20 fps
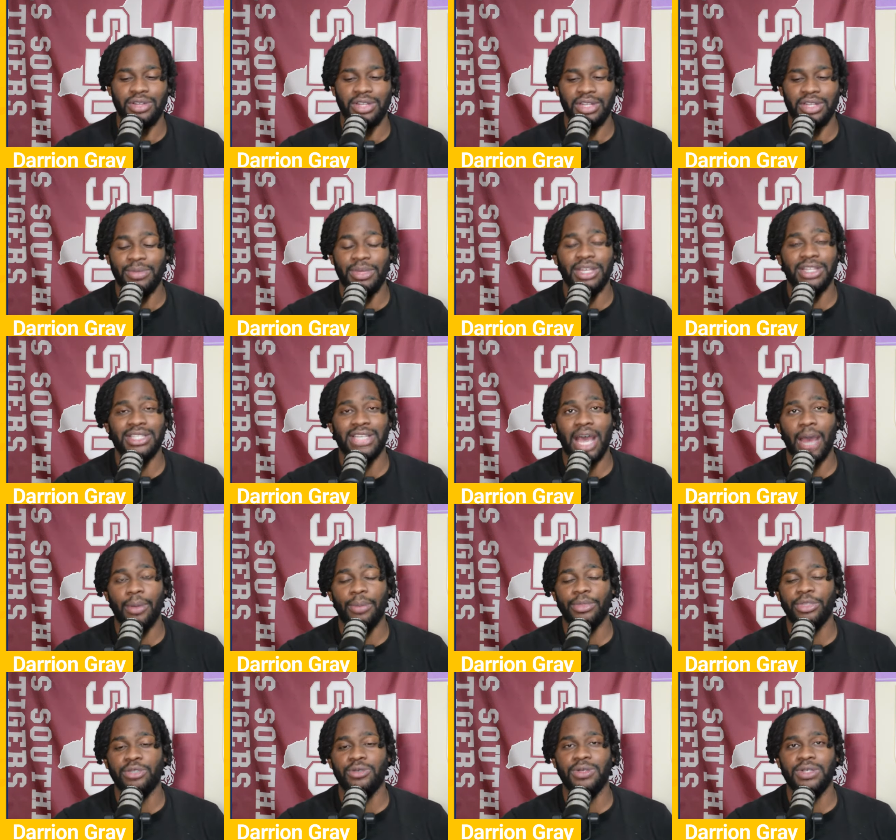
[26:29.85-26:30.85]
In the meantime, in
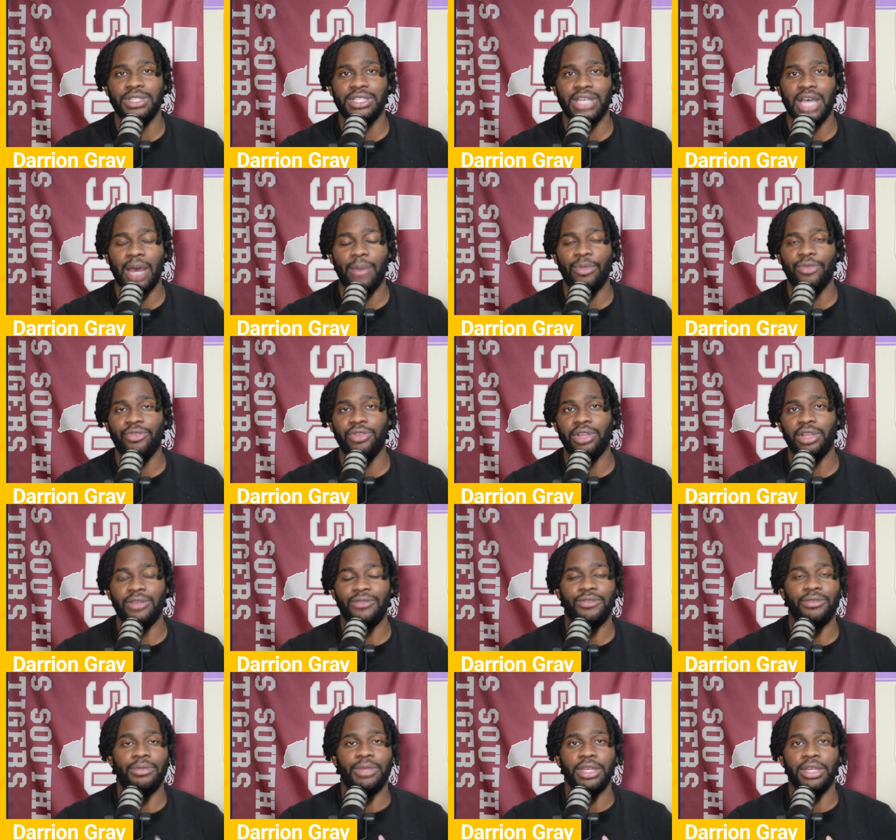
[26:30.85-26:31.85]
between time, if you're looking
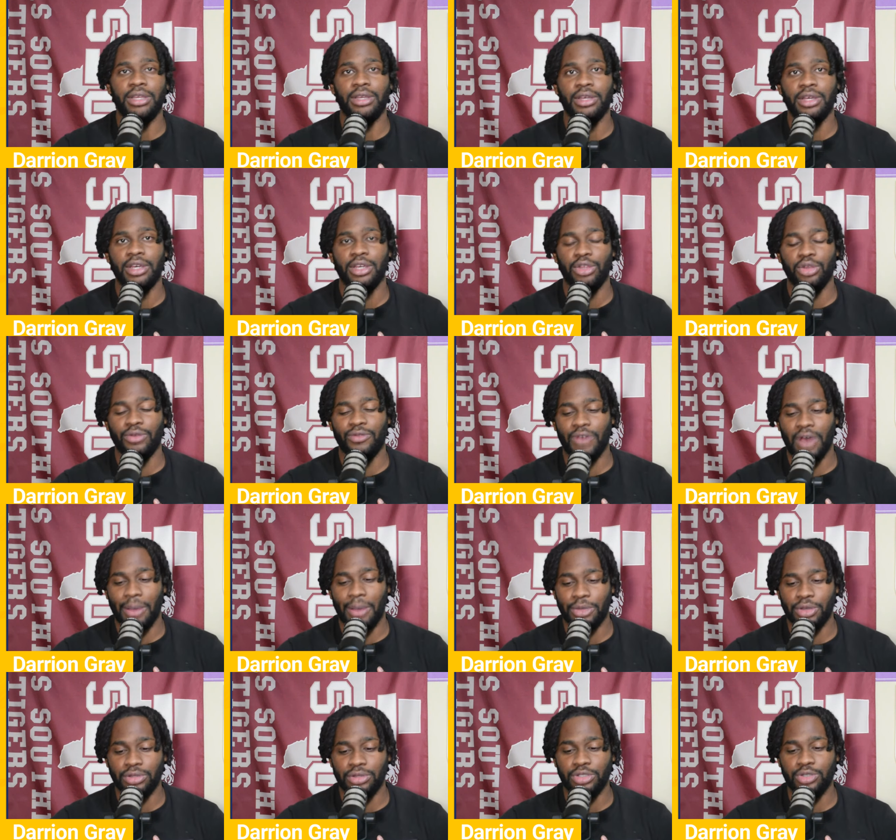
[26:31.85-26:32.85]
for me, you can find
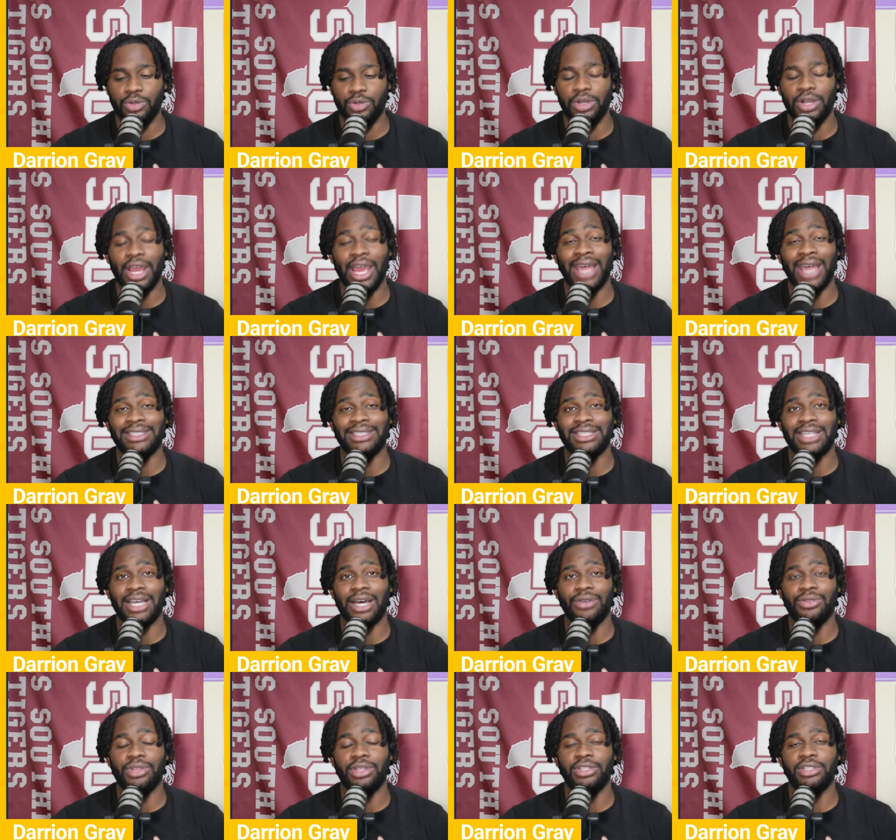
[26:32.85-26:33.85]
me on Twitter at
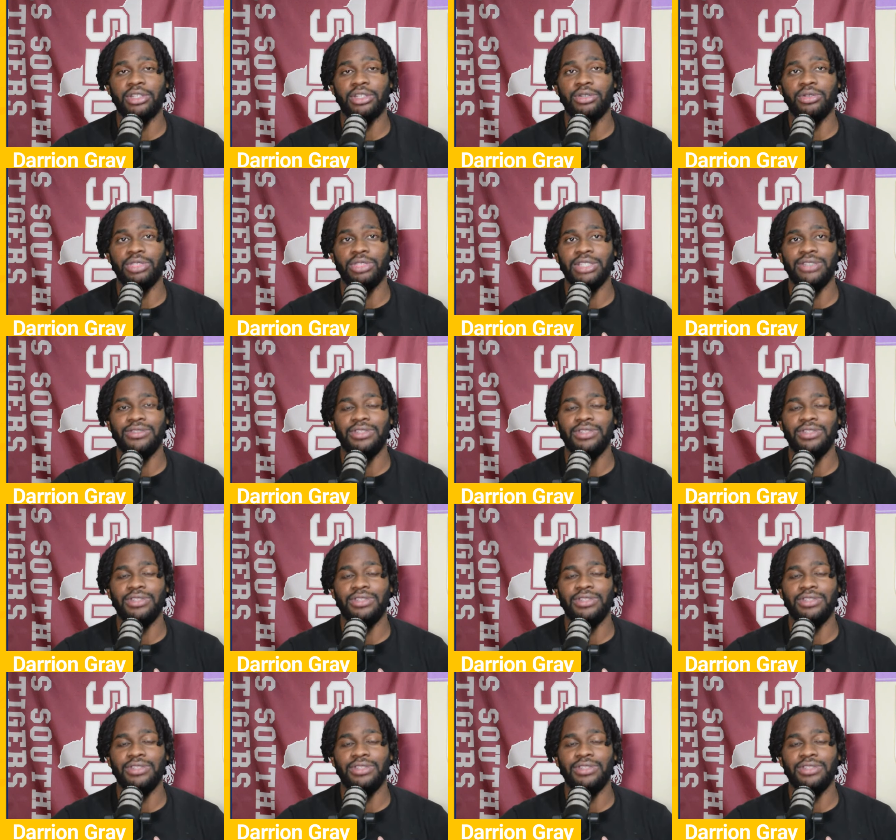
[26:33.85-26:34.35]
South Exclusives.